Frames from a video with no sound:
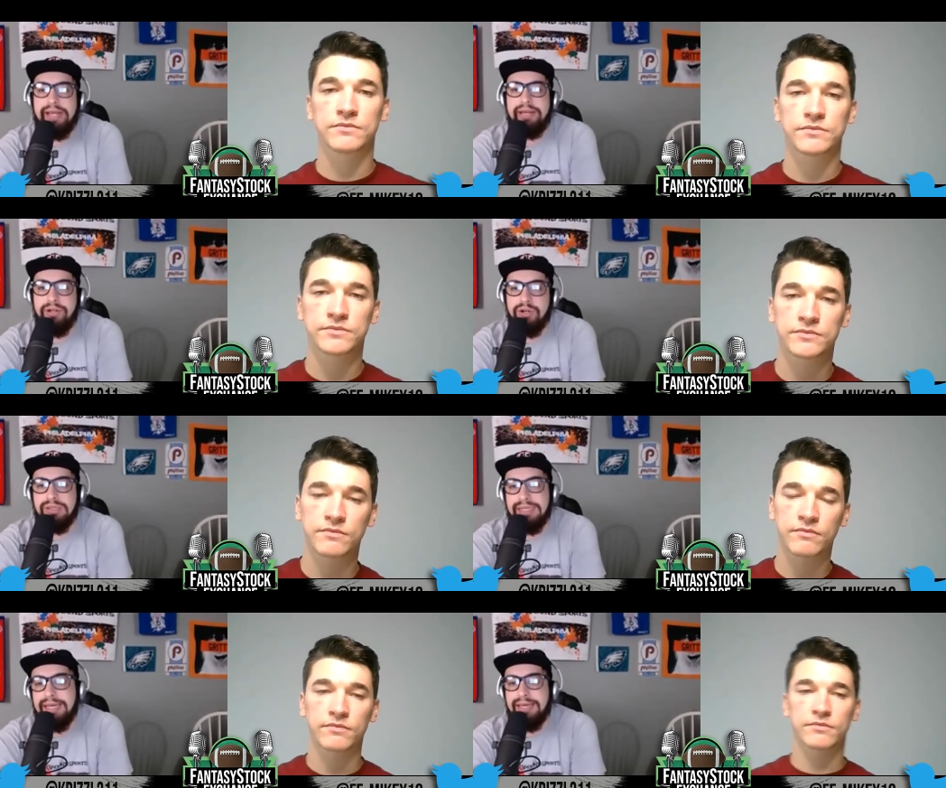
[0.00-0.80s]
Speaker 1: in your
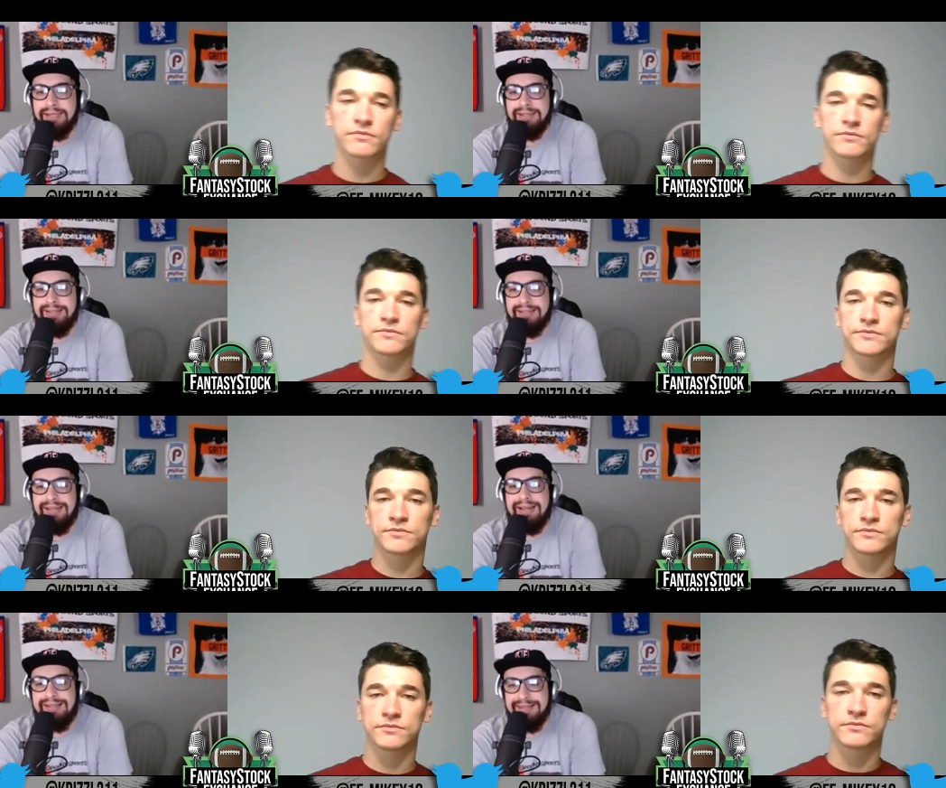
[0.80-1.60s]
league
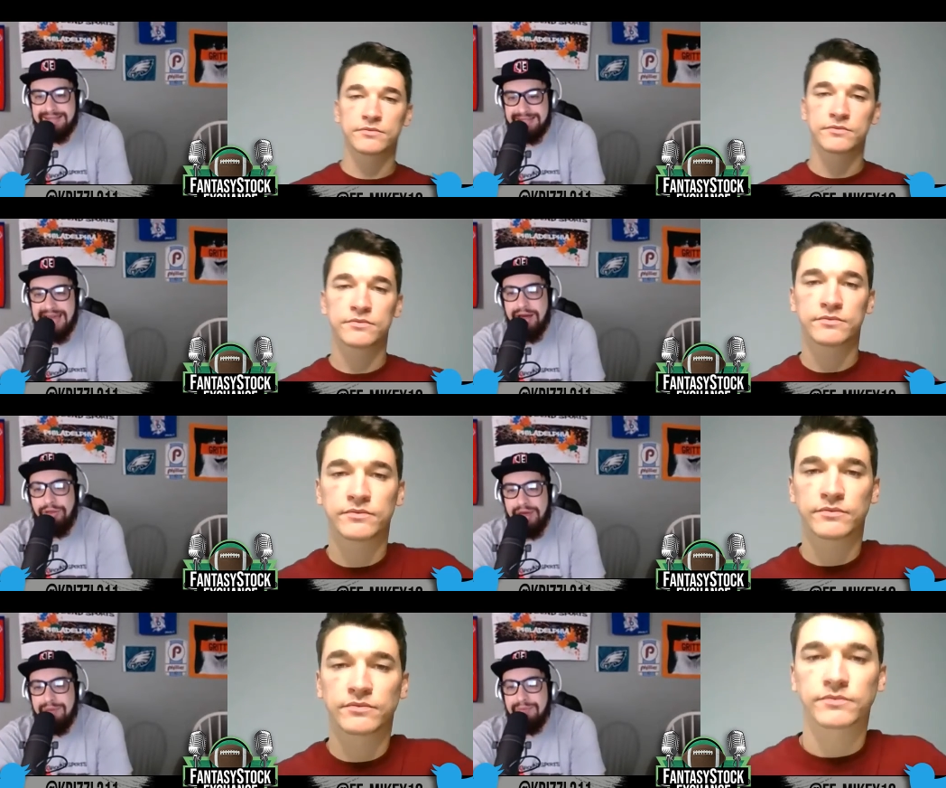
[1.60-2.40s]
and sell
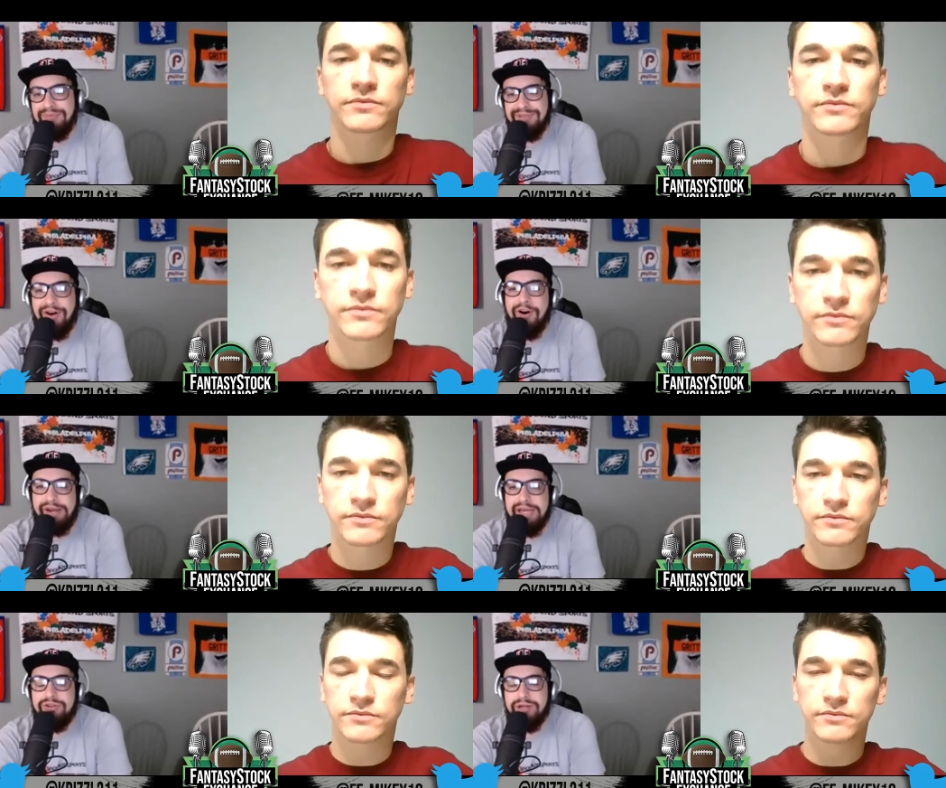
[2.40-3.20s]
them on
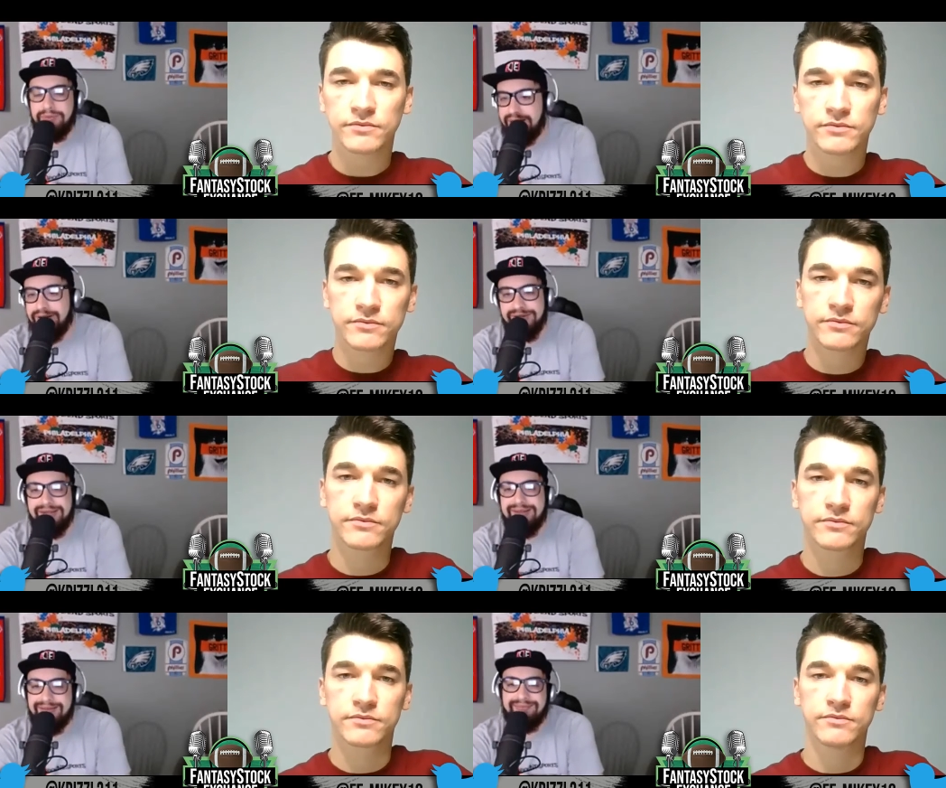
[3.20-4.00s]
Adrian
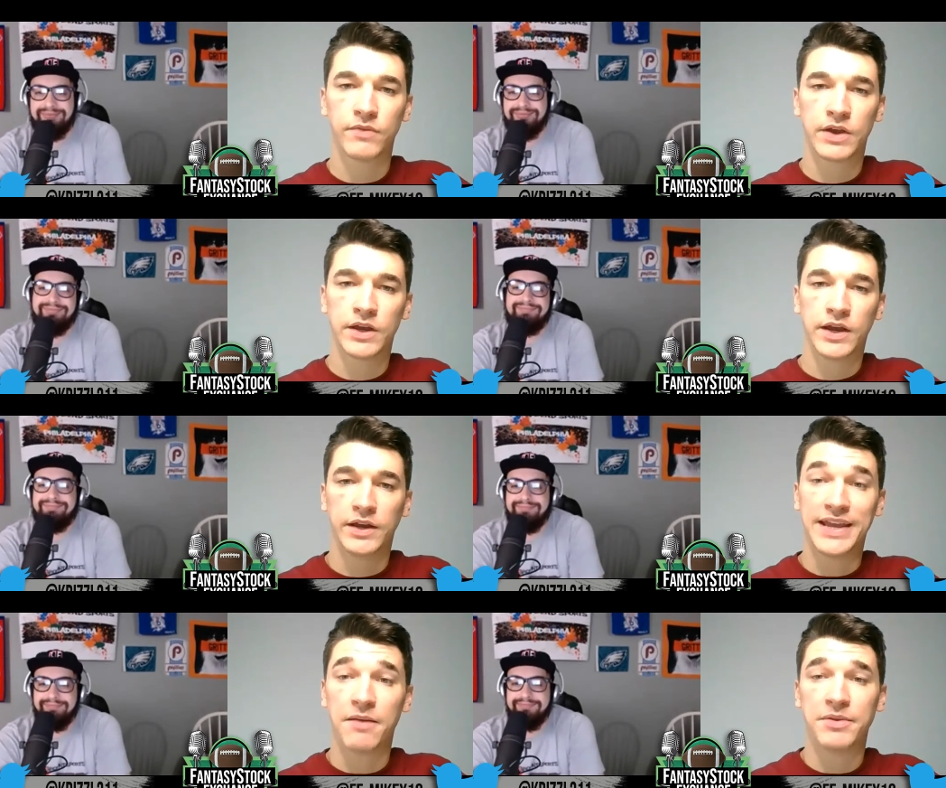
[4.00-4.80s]
Peterson.
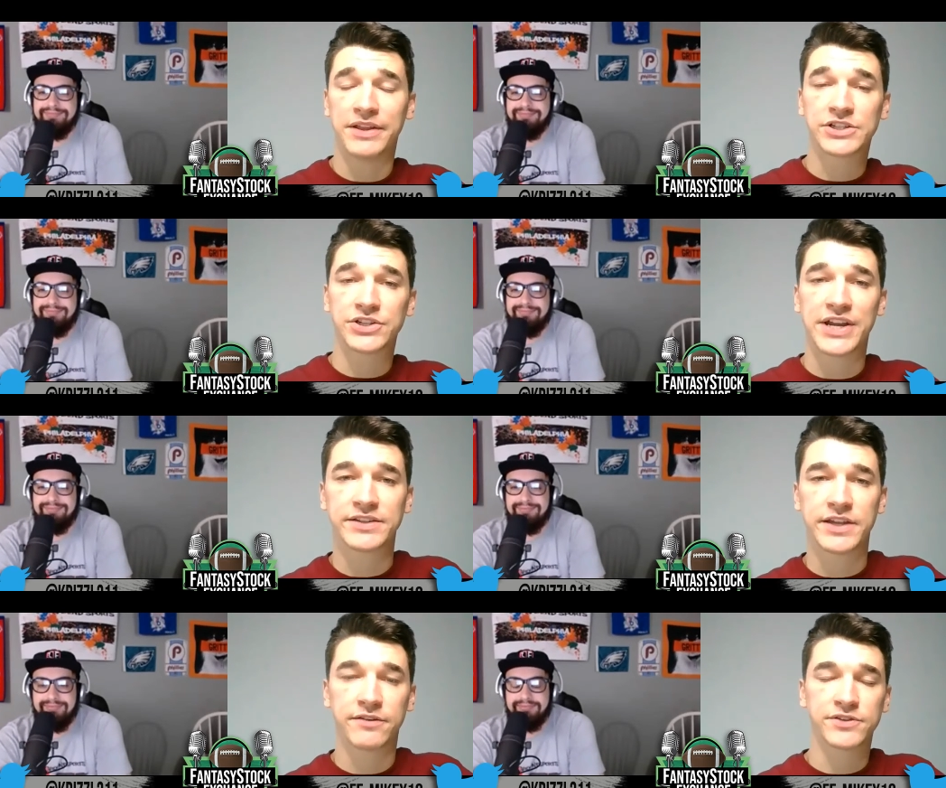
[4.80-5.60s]
Speaker 2: Yeah, I mean, there's a
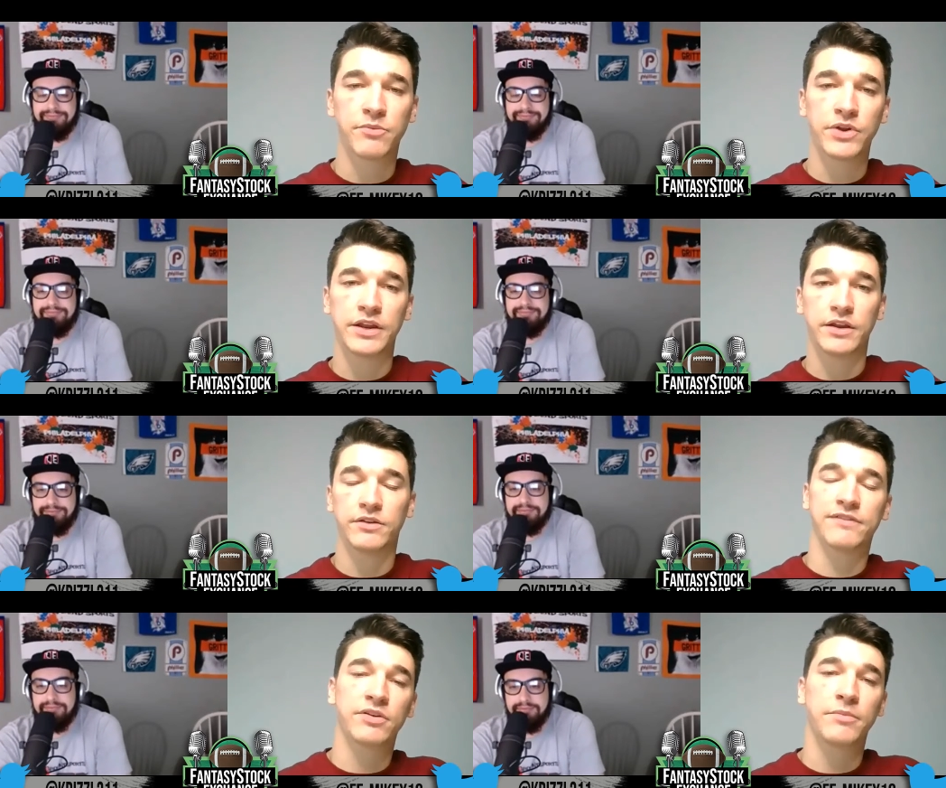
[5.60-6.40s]
chance that if
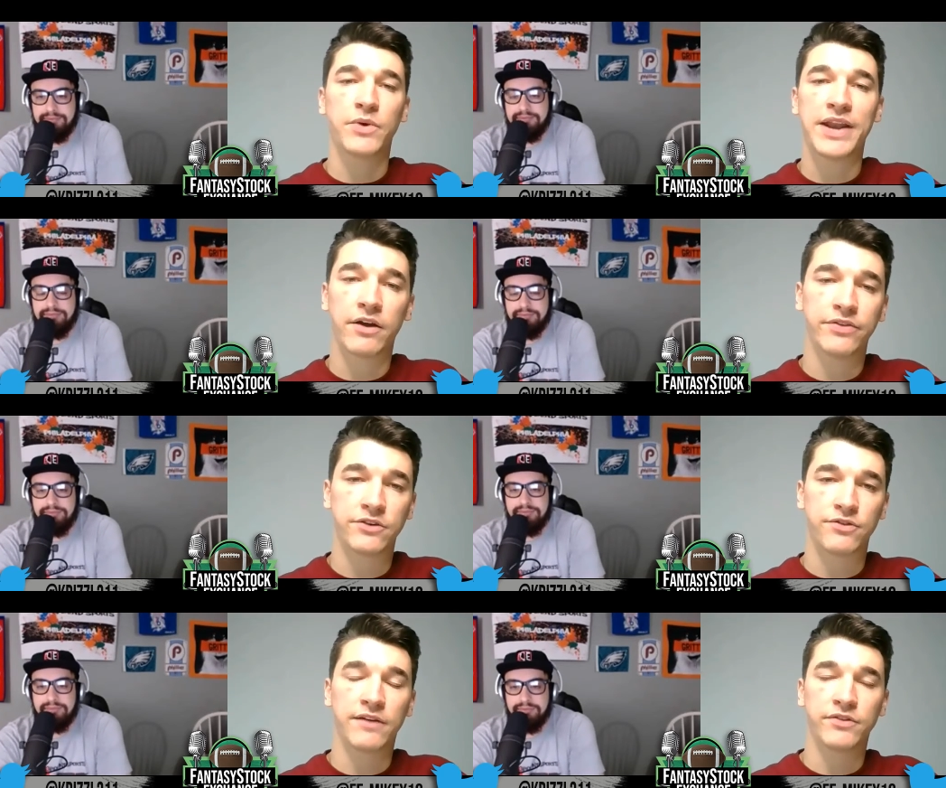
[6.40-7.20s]
somebody if somebody went out
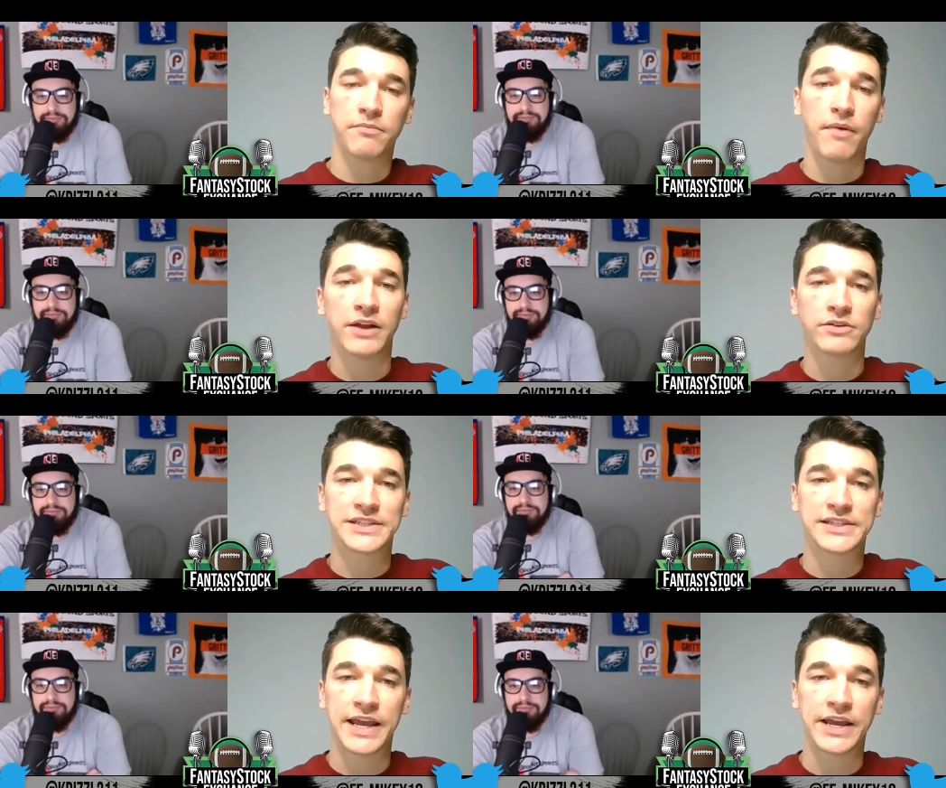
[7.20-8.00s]
and they drafted
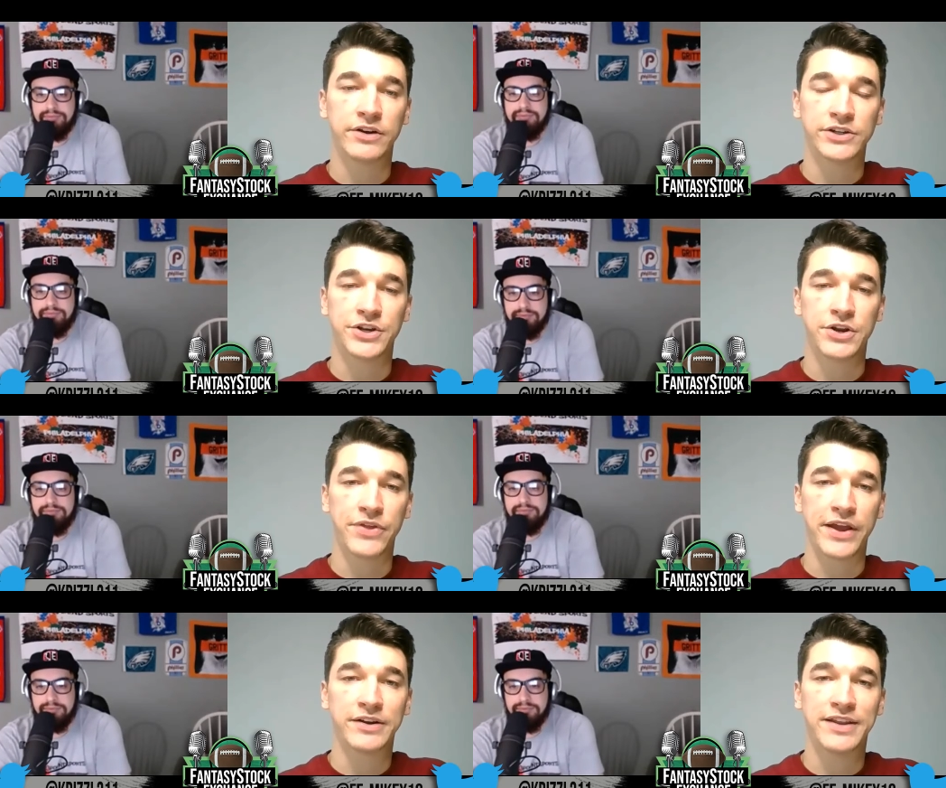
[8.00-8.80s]
Miles Sanders, you
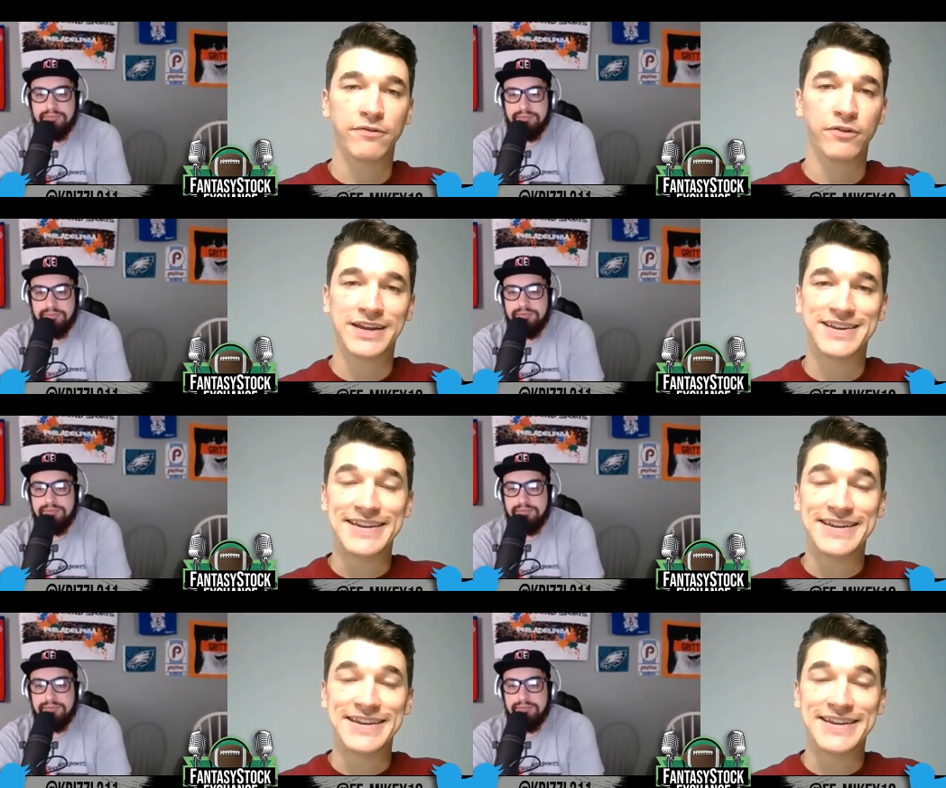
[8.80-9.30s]
know, they are definitely